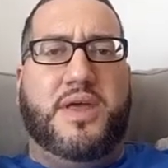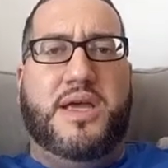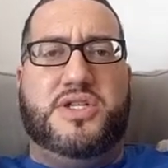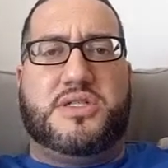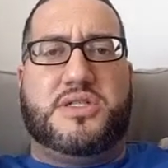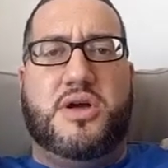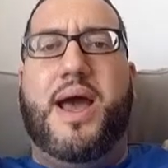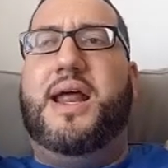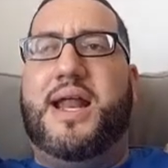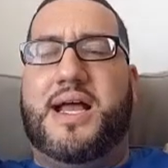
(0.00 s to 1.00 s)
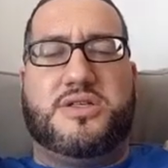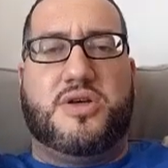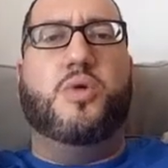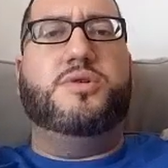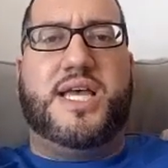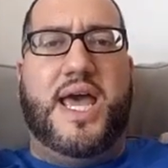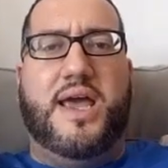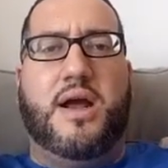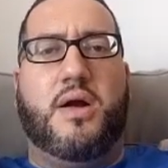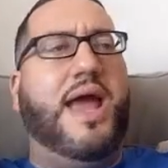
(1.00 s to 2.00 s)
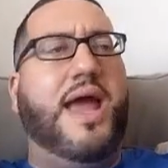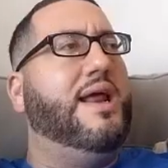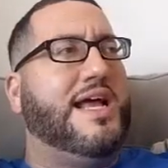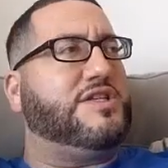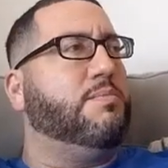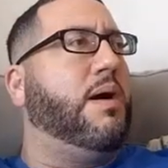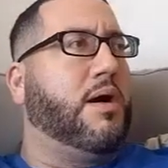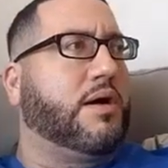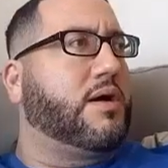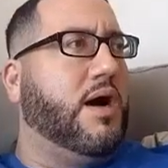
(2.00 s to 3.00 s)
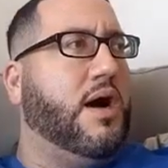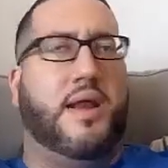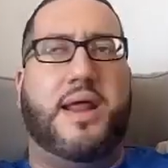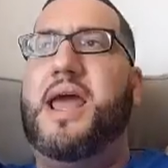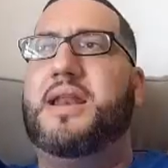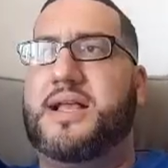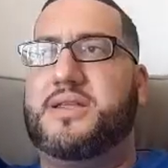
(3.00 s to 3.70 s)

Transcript: They just know, hey, that's Jose, or hey, that's Mark. Hey,